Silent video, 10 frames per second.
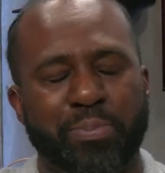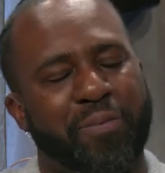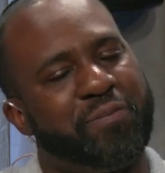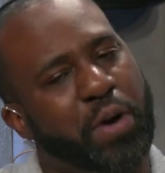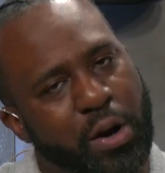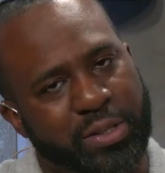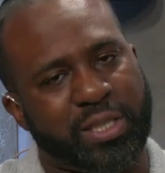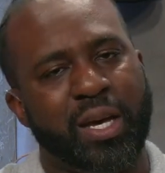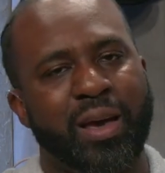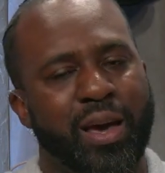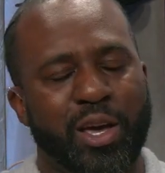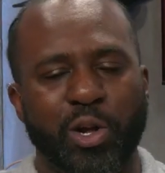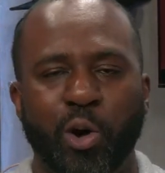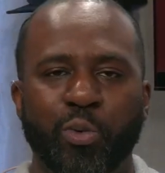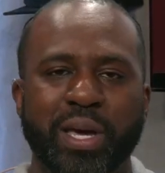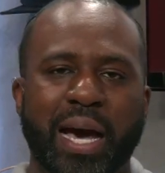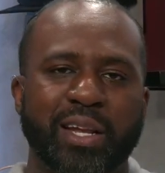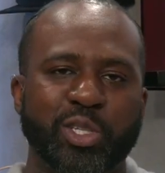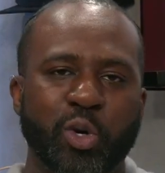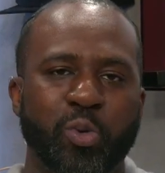But first, you know what we got to do?